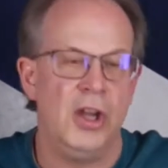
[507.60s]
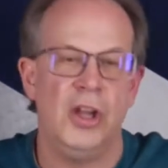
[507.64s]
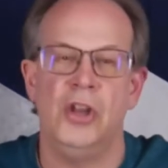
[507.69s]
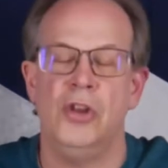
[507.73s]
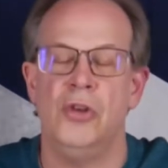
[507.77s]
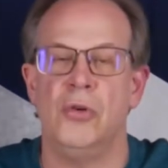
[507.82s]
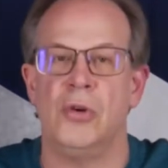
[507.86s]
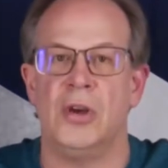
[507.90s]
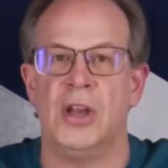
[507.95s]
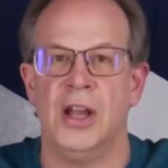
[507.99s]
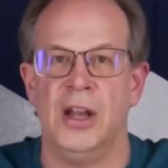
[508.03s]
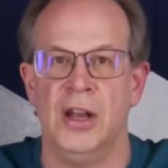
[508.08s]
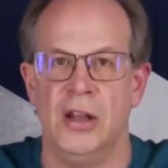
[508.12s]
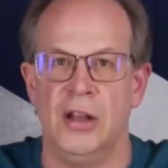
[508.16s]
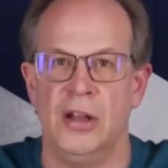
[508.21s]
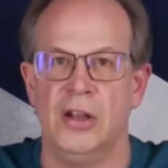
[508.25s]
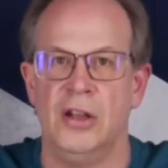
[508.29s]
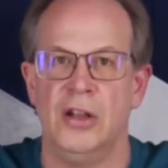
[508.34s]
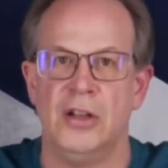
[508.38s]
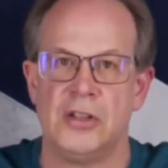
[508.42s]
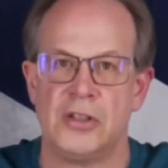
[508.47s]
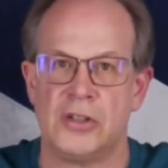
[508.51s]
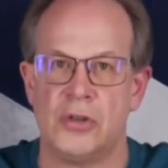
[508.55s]
You can
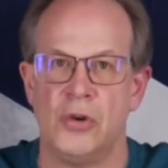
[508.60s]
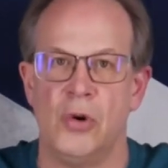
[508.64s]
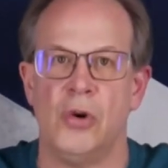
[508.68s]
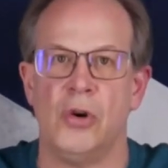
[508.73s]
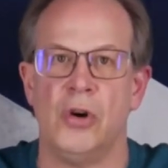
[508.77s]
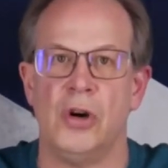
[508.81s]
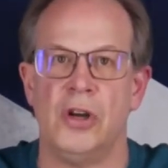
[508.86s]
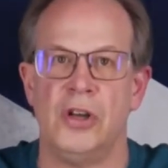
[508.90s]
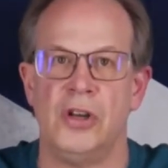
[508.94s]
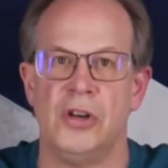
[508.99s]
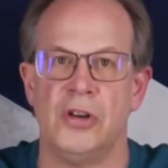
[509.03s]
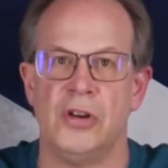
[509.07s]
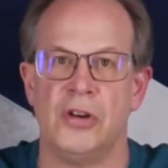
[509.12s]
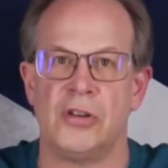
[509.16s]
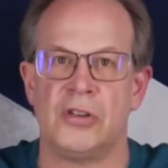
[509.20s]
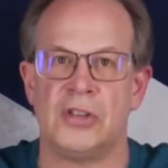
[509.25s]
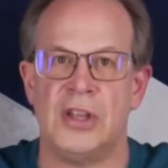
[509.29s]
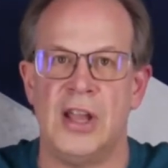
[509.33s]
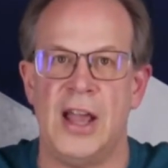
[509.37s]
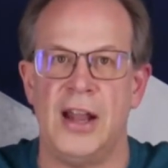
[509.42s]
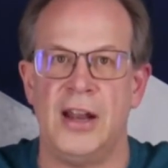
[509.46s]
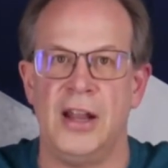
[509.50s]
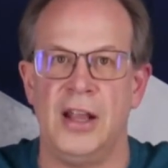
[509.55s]
store your
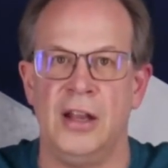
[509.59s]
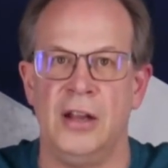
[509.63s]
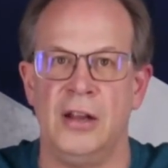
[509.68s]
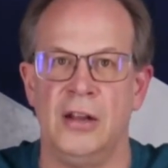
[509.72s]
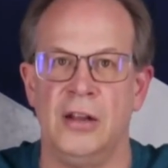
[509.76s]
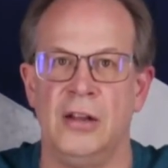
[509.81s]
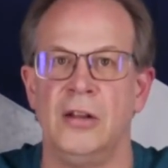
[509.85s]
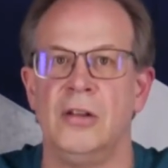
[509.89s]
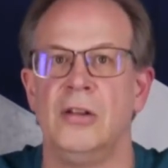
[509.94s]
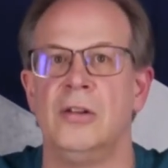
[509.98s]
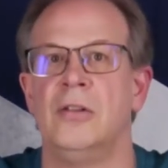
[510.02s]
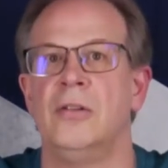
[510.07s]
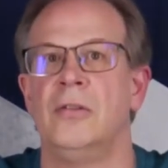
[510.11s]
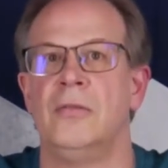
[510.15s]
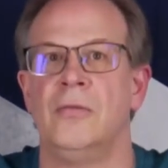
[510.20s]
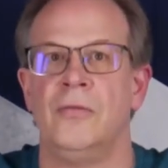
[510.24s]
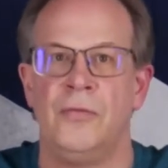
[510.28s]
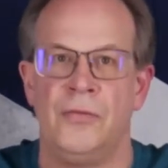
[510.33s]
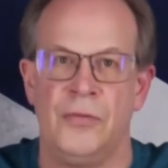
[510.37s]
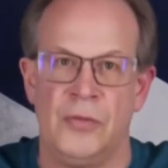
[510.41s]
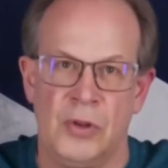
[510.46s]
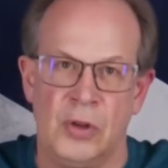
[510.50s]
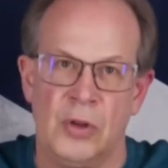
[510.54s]
setting,
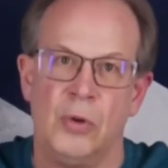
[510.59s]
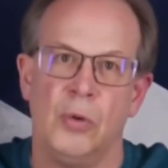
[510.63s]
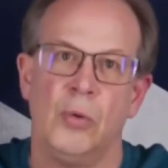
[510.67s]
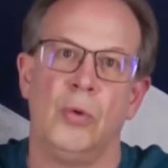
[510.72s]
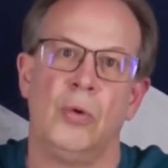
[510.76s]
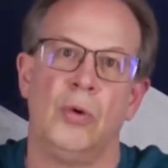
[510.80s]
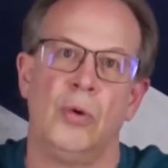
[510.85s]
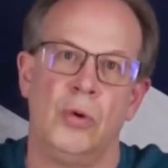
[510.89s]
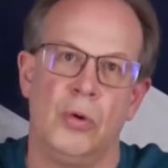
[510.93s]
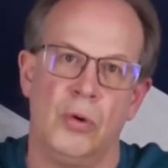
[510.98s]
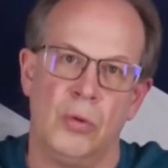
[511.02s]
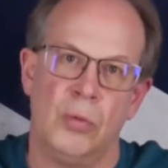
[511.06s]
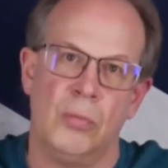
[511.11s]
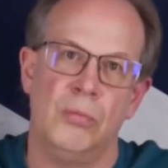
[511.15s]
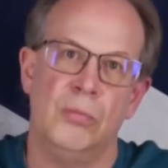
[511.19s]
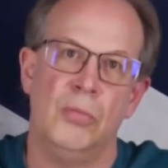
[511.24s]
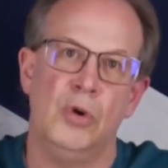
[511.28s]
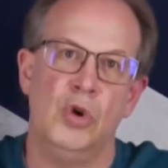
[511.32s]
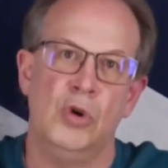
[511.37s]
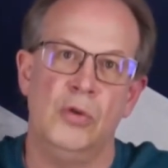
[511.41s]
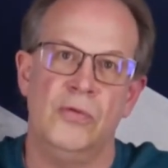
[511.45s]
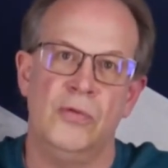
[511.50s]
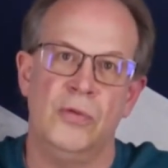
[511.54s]

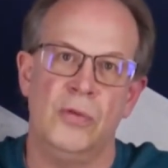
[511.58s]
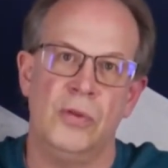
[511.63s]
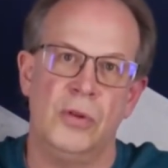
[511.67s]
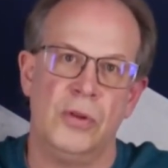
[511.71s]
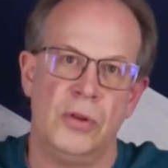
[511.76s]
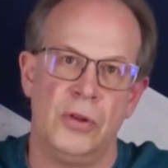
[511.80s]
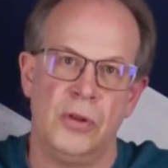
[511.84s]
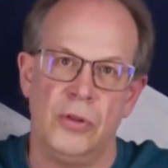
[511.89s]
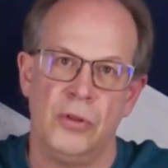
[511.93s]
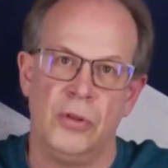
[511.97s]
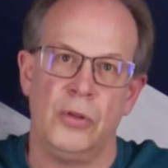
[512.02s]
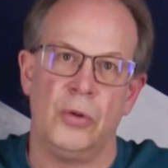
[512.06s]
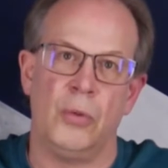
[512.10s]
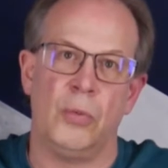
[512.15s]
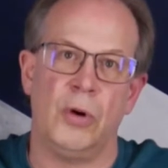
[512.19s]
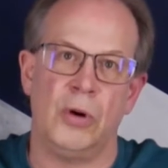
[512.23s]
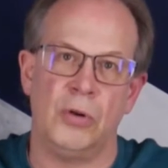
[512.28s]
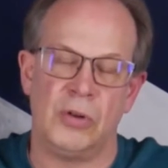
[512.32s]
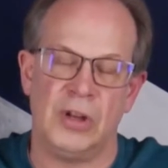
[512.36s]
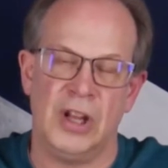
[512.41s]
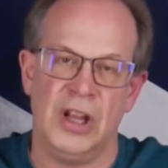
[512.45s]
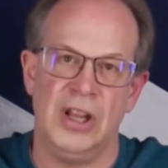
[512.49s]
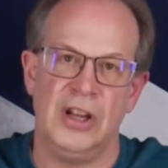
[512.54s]
move the
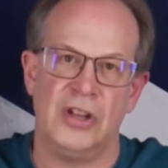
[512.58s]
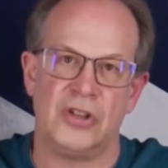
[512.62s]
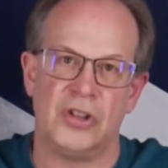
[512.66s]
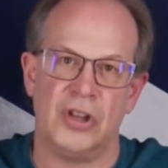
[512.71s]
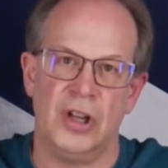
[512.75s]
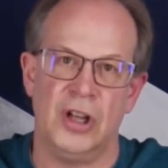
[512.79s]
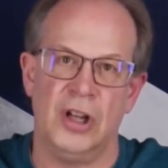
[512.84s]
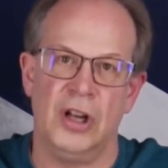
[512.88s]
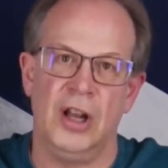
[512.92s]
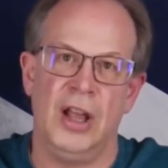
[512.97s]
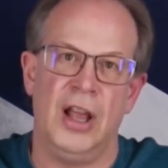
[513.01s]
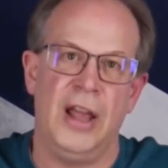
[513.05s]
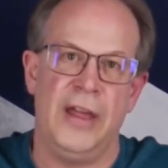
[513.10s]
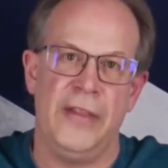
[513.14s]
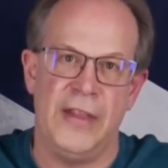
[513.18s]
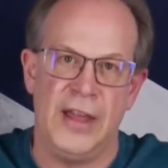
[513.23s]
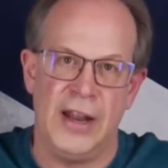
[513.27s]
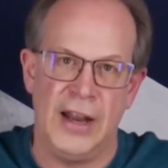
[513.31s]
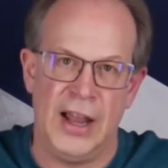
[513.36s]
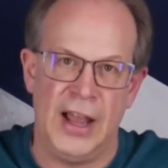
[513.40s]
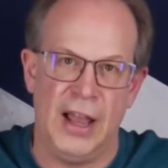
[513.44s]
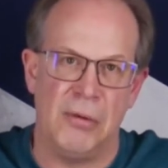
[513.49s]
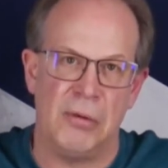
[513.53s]
rotation, and
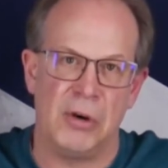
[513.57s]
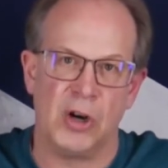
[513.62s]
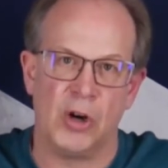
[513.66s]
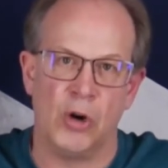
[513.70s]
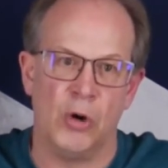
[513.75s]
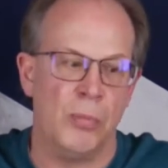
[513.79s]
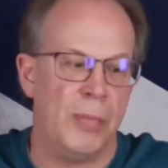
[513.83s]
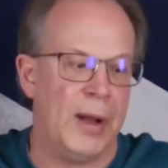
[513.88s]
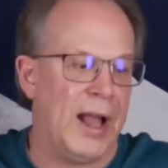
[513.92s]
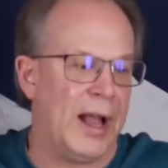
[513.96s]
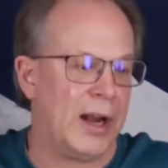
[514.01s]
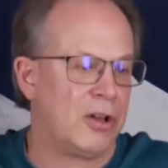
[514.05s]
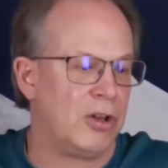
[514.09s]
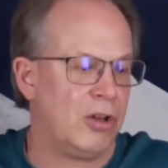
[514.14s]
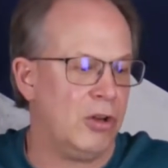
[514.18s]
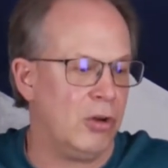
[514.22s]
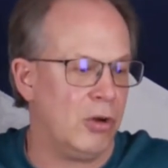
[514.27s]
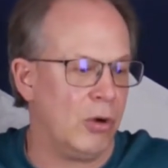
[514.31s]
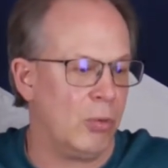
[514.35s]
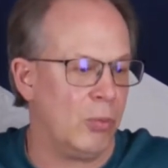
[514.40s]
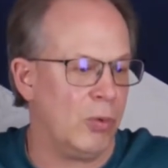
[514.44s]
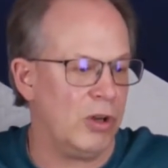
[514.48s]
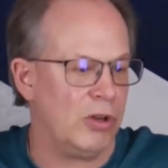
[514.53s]
then have it go back to
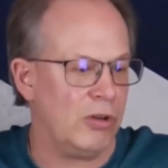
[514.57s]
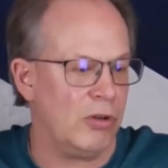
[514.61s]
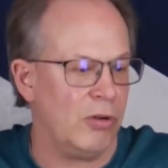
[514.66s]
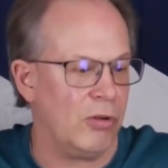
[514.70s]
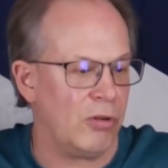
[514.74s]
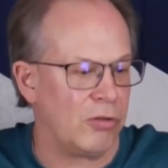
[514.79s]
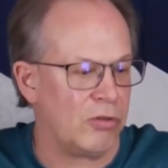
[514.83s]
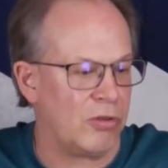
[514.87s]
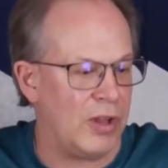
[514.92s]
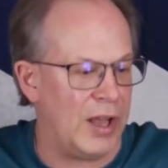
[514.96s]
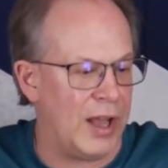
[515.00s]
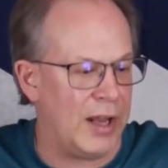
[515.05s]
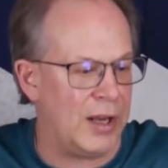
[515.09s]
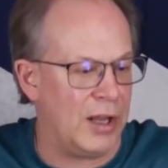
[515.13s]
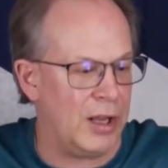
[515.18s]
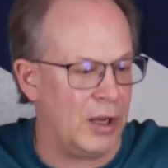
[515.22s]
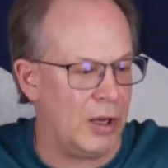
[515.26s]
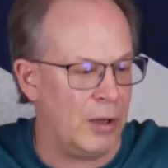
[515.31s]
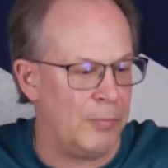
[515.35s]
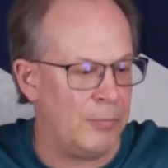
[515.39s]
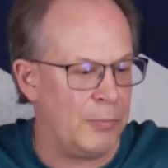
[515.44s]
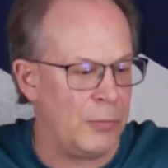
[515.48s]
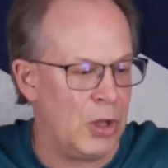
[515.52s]
your original
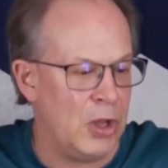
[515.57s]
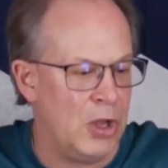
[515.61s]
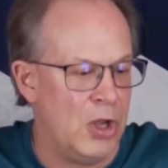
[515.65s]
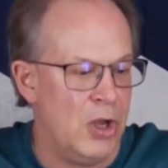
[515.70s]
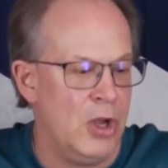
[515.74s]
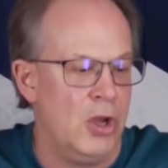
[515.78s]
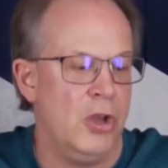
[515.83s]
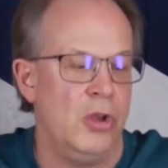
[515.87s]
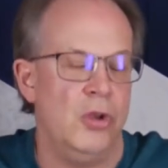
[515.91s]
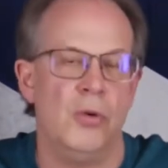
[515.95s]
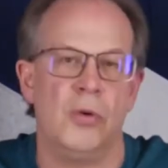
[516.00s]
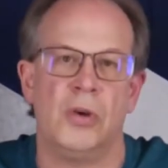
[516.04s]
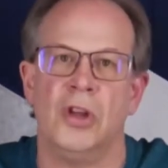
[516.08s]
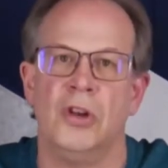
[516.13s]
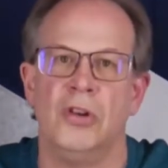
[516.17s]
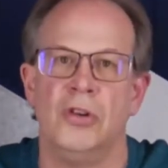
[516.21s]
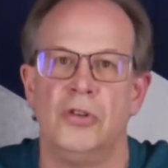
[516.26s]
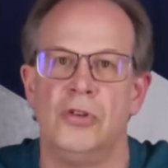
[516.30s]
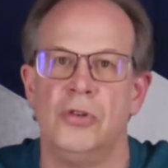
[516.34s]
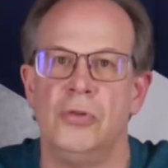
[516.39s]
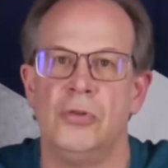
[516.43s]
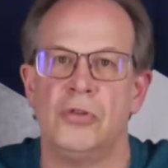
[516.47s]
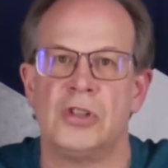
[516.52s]
setting. You
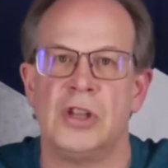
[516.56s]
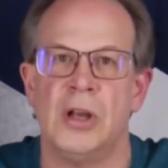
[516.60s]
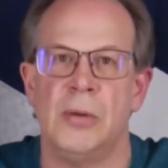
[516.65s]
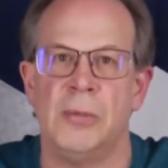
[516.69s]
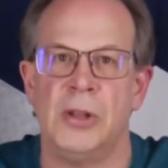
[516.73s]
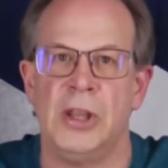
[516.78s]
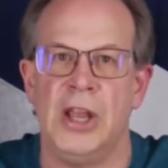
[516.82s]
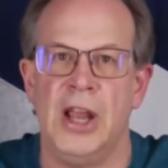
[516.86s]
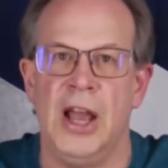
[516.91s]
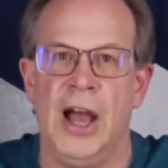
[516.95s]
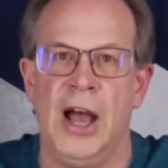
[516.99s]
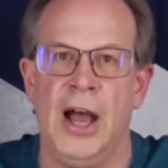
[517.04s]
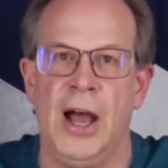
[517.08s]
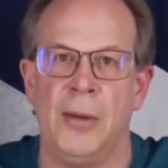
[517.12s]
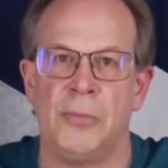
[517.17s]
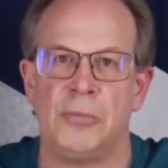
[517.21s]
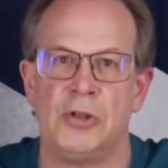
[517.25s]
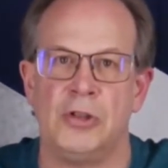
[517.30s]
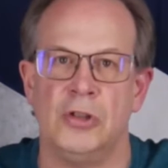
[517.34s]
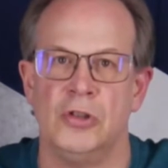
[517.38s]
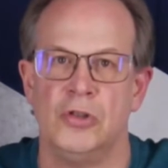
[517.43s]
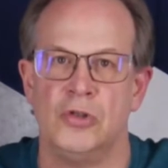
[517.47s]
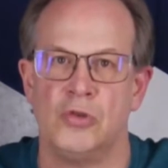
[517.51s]
can do some of the
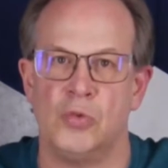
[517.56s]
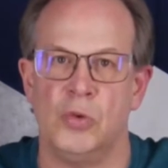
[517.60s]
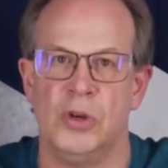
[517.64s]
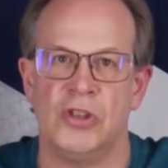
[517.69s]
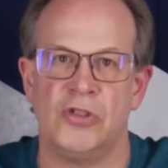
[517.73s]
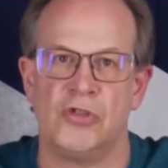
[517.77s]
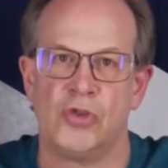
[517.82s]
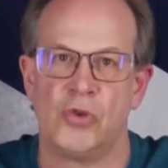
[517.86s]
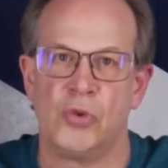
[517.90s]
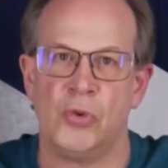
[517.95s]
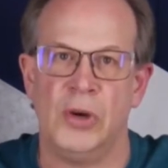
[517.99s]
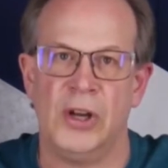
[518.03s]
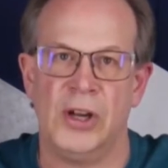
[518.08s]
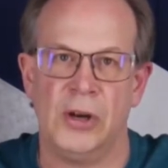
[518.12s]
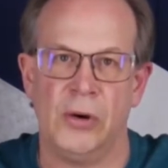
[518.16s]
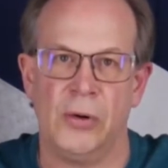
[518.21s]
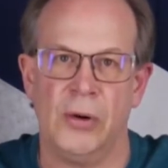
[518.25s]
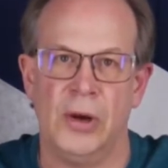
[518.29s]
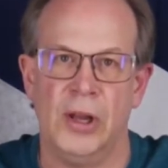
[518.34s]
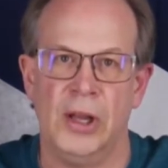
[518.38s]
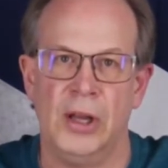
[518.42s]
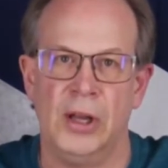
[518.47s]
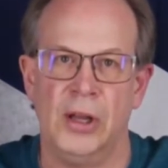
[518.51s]
options with
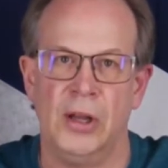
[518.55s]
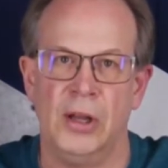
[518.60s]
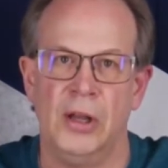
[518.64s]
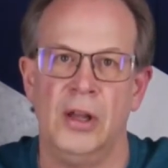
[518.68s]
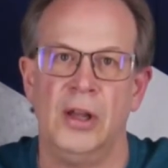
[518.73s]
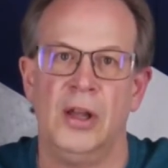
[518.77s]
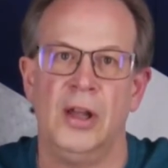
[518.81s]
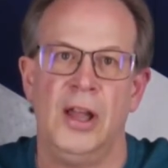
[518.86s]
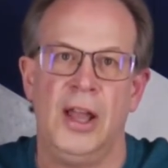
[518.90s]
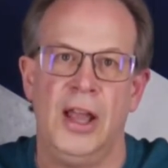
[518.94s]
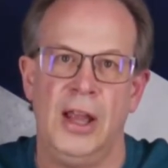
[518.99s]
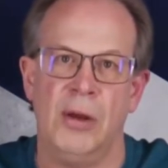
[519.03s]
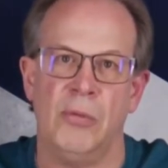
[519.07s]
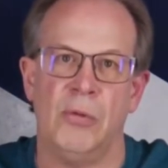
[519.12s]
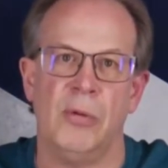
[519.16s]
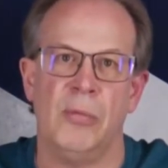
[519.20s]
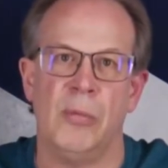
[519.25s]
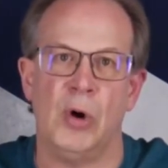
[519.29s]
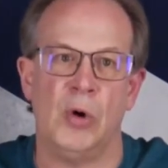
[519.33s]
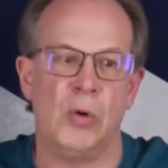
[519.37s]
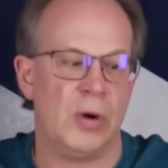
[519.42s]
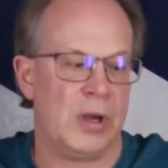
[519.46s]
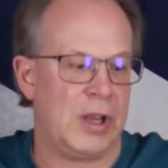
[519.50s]
triggering a
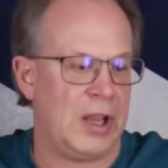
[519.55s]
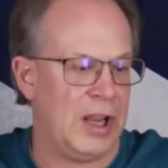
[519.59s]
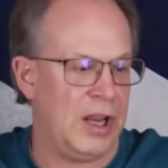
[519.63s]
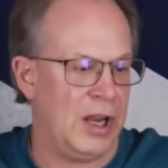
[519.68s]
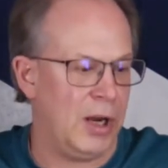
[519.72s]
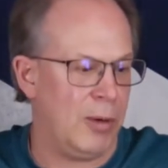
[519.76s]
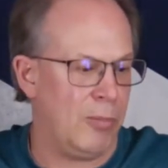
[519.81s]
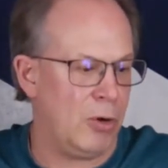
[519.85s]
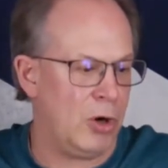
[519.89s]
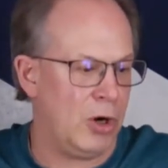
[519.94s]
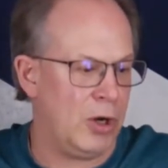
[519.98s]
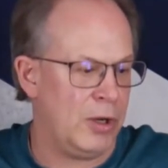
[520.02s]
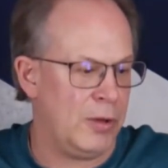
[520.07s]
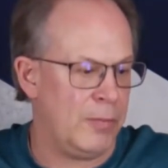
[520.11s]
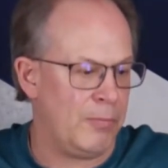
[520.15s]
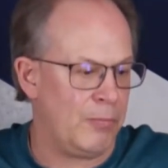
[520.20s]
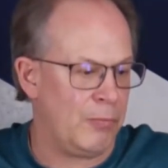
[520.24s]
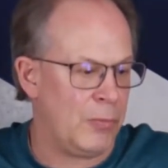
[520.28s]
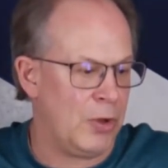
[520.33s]
remote camera.